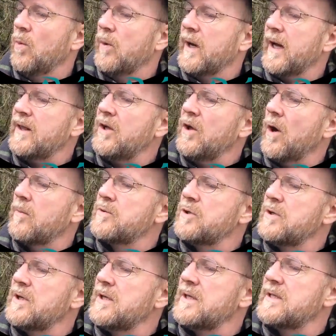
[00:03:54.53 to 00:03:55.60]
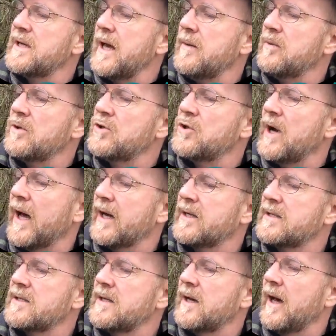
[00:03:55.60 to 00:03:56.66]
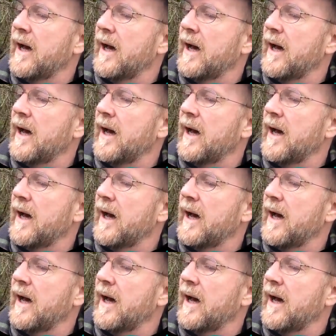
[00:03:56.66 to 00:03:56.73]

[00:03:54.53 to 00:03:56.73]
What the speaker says: we get the option to disable tracks